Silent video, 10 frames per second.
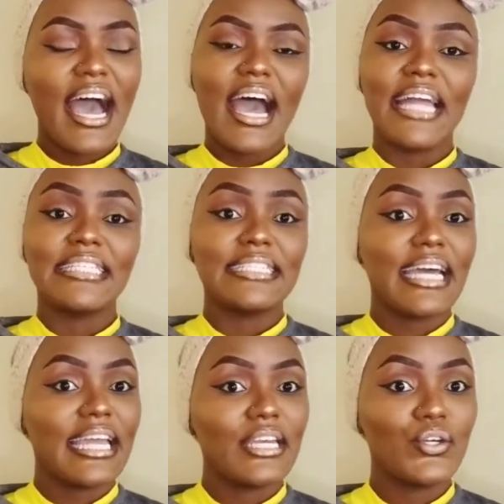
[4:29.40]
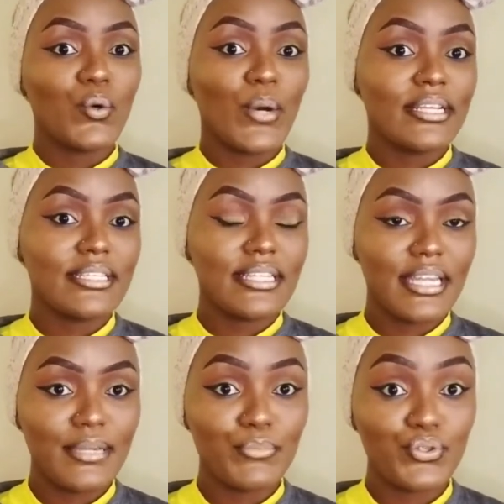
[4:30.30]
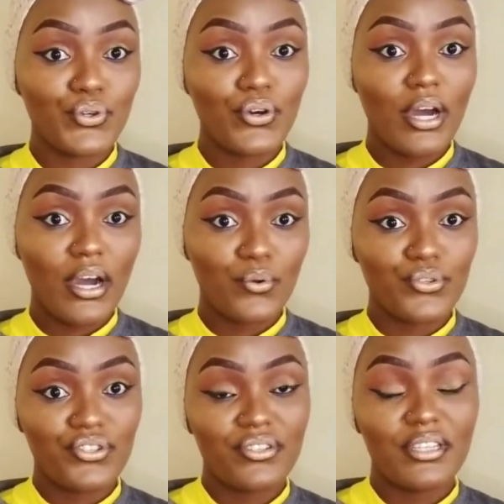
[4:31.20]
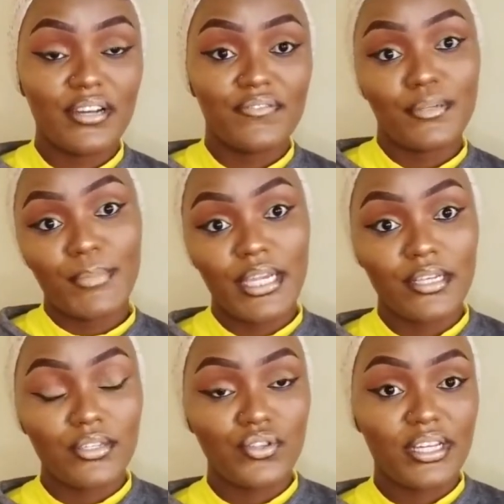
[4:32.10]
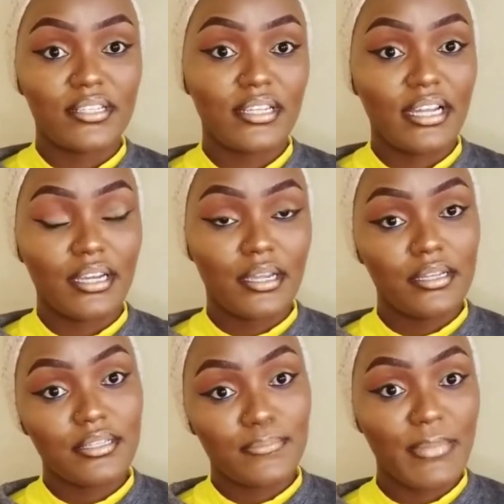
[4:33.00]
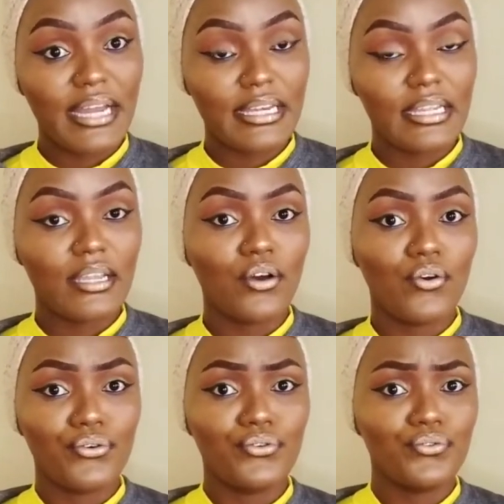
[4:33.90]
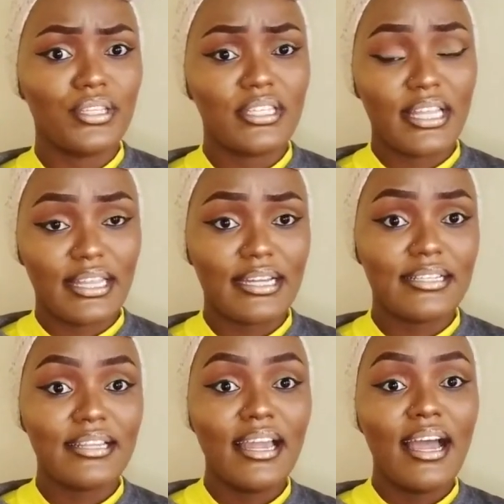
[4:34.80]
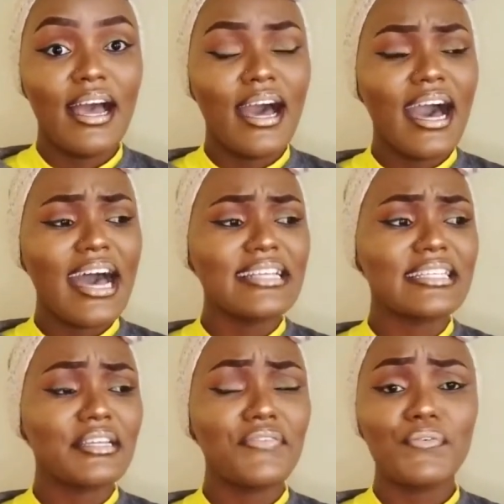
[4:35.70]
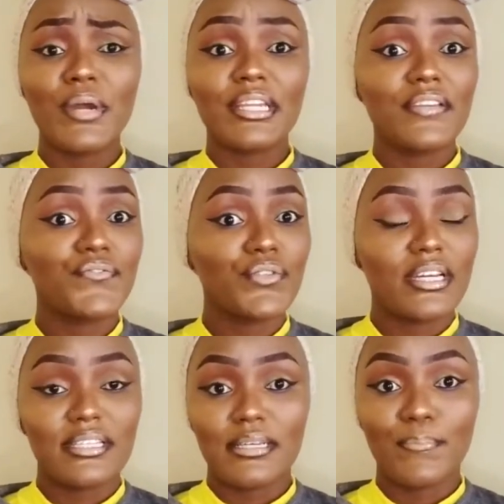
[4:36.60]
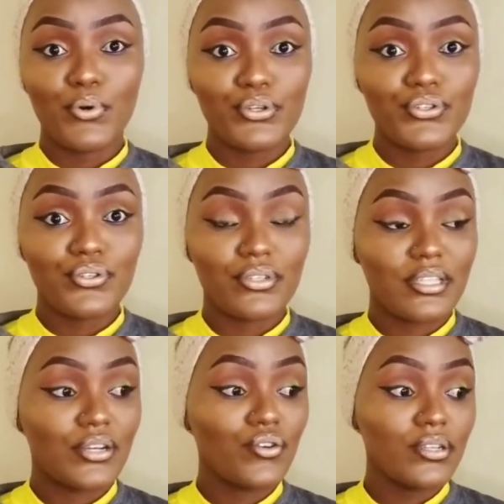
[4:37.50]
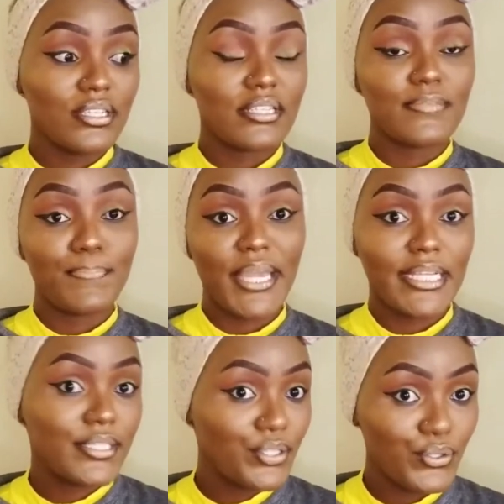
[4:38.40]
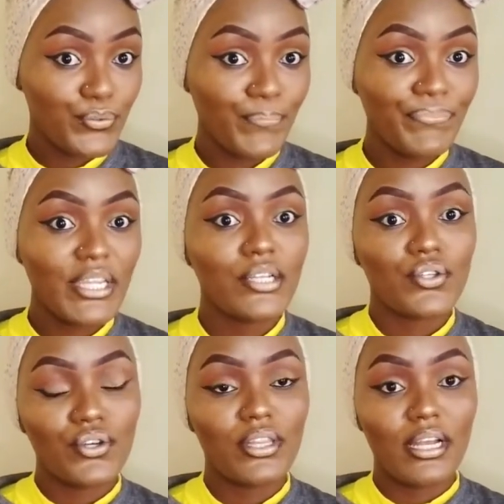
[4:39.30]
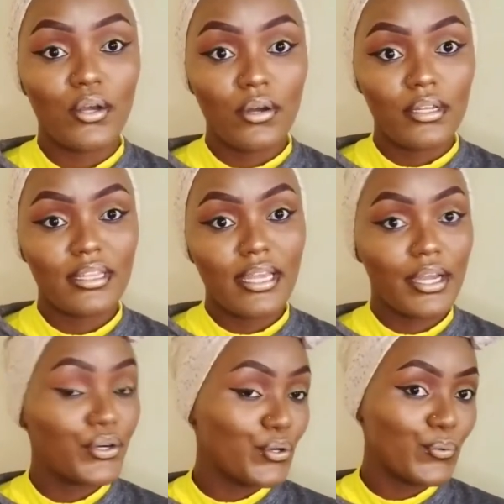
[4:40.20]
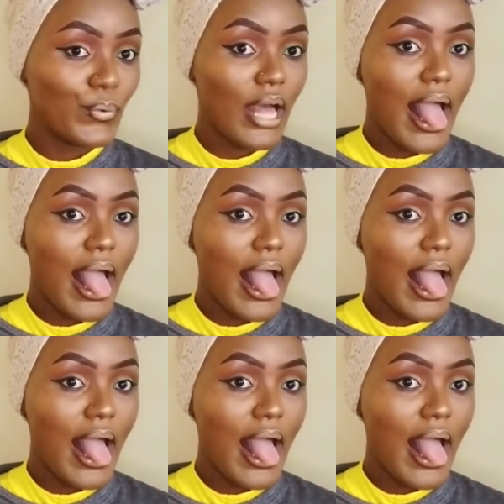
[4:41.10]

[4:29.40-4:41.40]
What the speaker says: and I don't want him to go out chasing after men so that he can get money or do this and that. As in, everyone gives you that support because they don't expect you to go the wrong way.